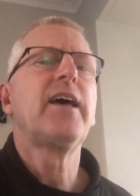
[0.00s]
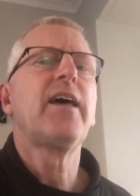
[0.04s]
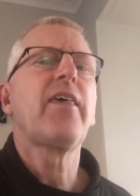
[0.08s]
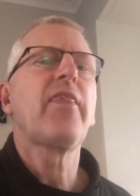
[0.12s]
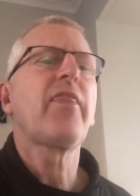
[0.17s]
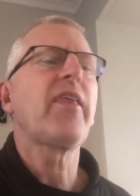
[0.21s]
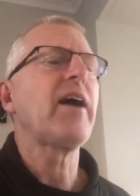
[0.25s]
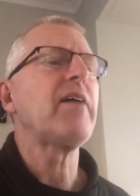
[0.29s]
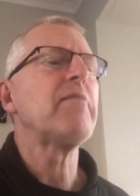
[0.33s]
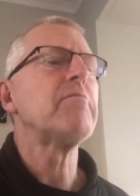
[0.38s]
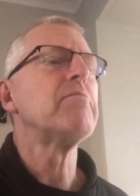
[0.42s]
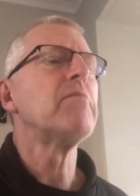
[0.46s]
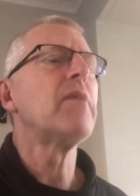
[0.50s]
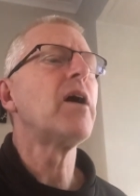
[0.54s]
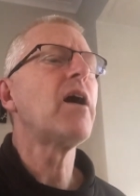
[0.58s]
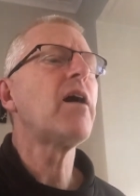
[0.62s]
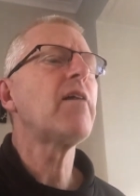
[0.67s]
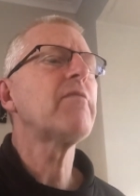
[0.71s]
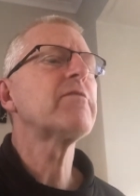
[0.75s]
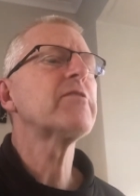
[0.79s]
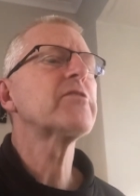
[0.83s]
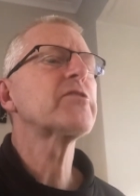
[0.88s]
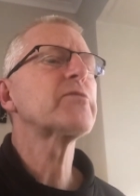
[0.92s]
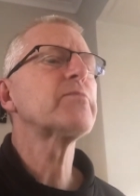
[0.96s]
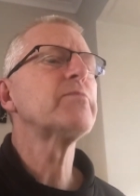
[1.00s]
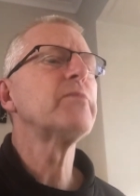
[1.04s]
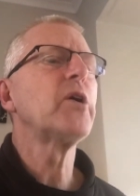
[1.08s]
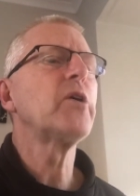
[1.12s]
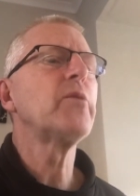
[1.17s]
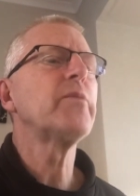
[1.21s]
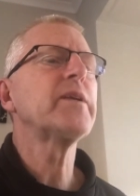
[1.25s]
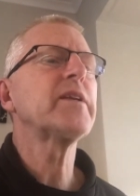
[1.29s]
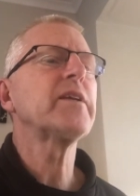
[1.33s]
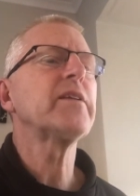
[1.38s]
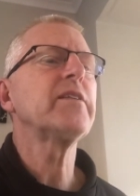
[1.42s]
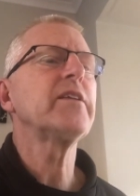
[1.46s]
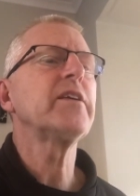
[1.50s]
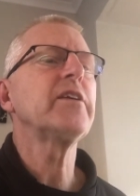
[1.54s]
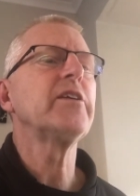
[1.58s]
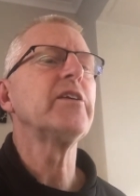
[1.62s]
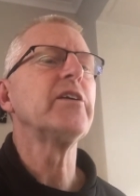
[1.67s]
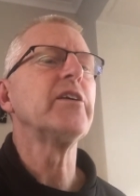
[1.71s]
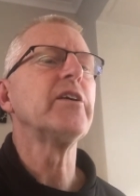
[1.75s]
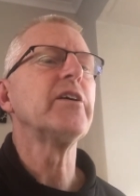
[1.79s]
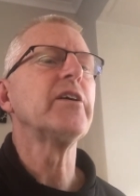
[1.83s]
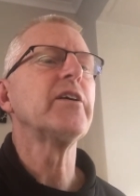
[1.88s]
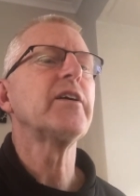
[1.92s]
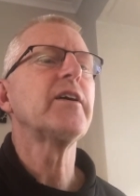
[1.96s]
That marvellous moment in the
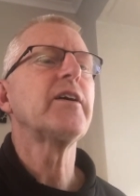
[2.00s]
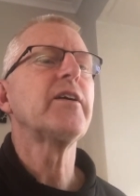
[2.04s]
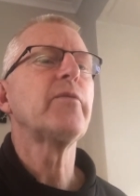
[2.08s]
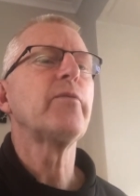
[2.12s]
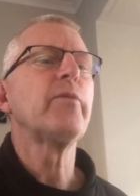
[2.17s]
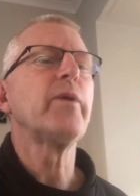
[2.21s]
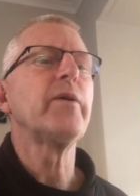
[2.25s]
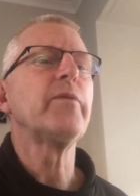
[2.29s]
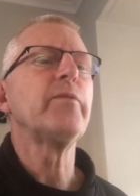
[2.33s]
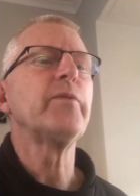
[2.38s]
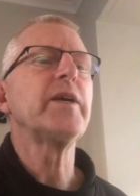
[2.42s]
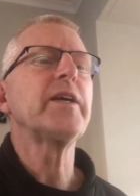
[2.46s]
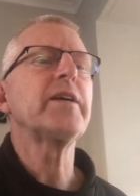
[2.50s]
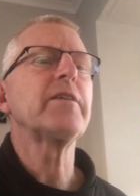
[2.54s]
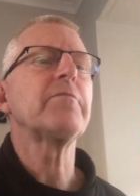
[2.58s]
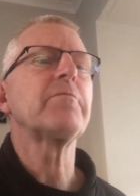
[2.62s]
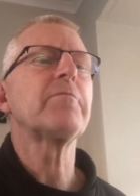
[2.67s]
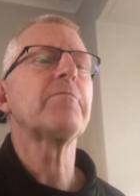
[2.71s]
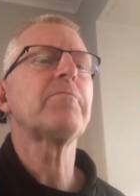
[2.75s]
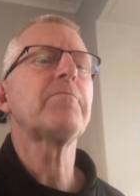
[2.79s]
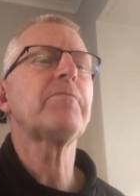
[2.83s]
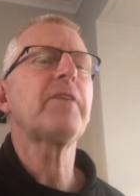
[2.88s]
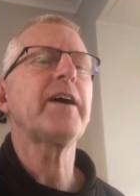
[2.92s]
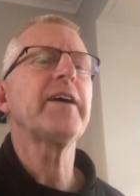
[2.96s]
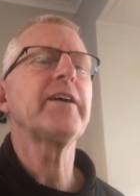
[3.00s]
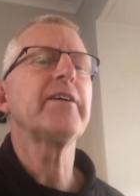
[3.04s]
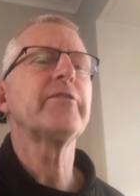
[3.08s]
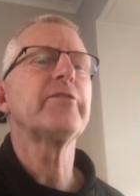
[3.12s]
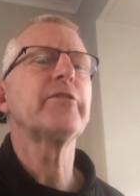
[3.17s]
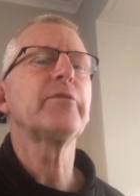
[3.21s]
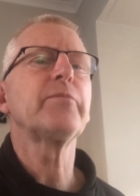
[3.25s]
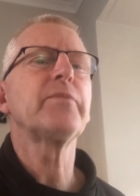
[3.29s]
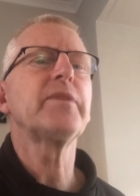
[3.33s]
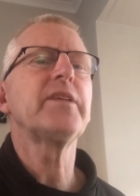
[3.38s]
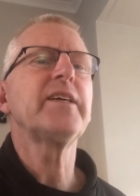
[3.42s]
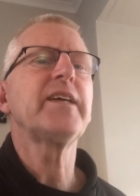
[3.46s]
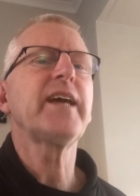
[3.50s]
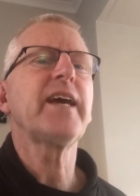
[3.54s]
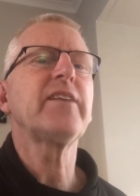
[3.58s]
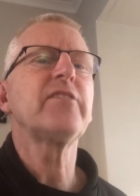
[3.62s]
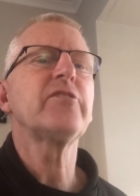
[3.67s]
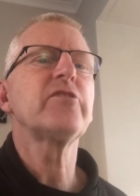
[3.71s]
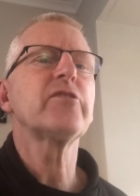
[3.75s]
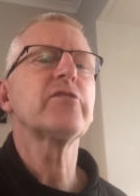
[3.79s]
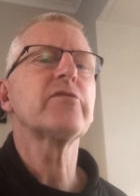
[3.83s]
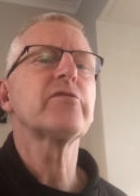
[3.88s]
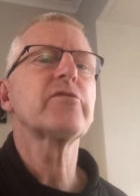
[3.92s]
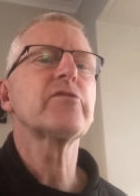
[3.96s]
year when we can fire up the
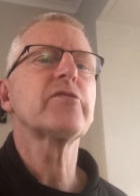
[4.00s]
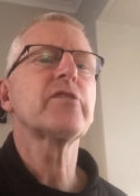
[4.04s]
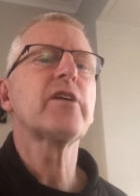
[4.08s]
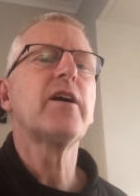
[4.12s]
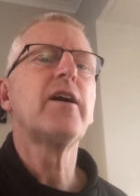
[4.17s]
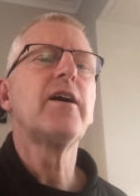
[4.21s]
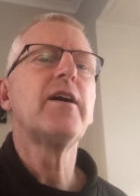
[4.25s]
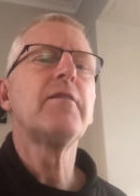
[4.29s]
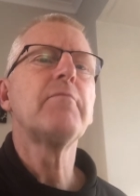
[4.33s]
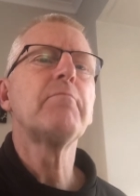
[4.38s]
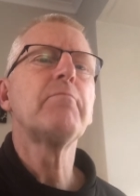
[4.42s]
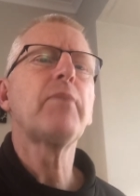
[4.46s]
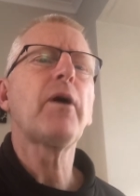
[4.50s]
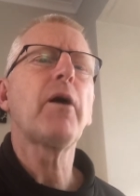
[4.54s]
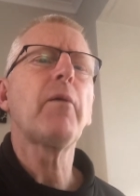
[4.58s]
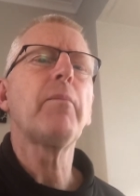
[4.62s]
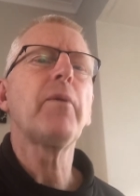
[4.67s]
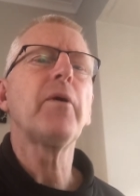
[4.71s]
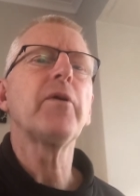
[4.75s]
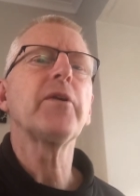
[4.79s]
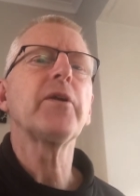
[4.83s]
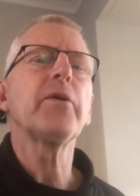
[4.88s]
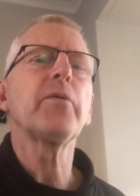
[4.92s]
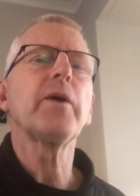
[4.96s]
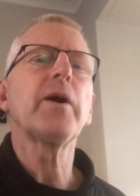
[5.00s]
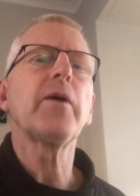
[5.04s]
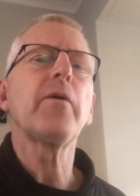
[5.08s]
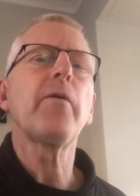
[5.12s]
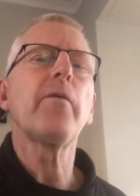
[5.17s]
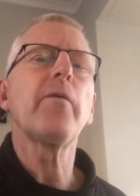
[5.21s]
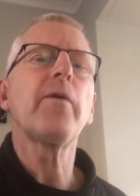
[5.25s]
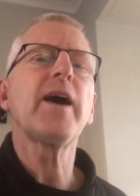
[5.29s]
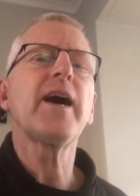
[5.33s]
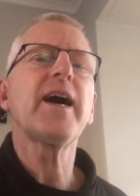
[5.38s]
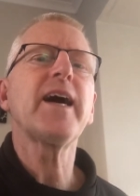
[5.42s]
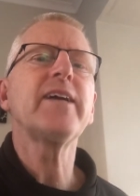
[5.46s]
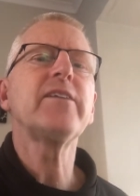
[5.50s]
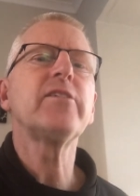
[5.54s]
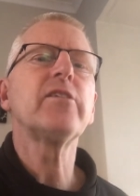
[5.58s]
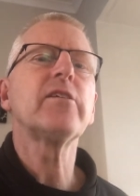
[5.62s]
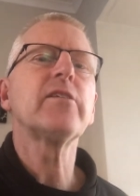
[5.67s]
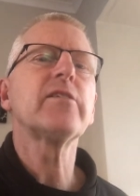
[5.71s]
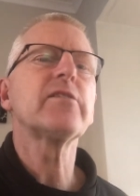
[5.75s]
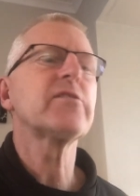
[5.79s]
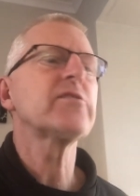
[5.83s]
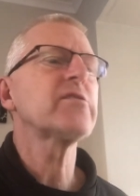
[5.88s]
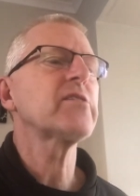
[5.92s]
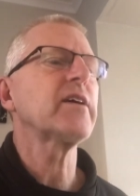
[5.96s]
engines, pop onto our
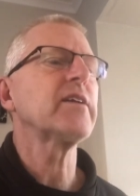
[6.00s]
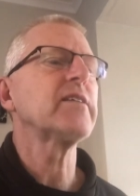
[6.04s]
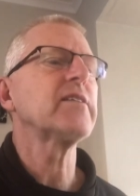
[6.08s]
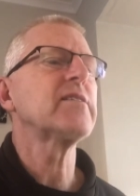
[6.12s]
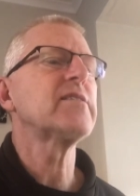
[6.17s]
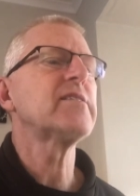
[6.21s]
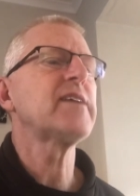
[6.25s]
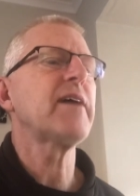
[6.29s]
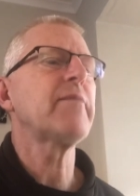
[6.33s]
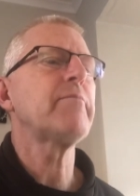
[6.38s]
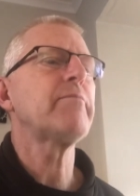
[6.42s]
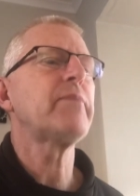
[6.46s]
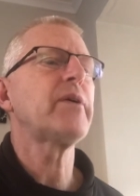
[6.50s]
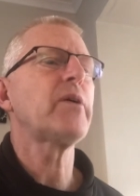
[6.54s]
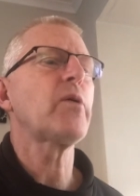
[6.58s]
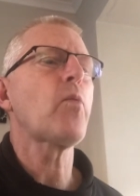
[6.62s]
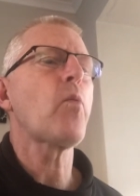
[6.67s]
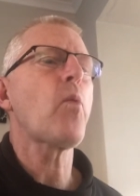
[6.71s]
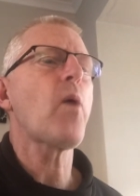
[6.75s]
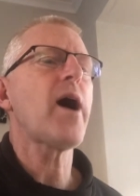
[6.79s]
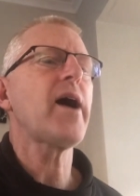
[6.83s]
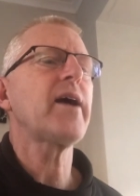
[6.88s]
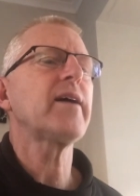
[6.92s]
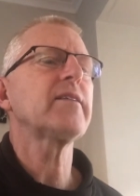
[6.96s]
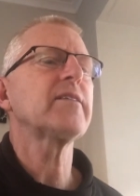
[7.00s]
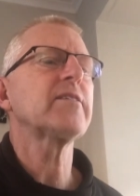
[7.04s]
ride-ons and temper wild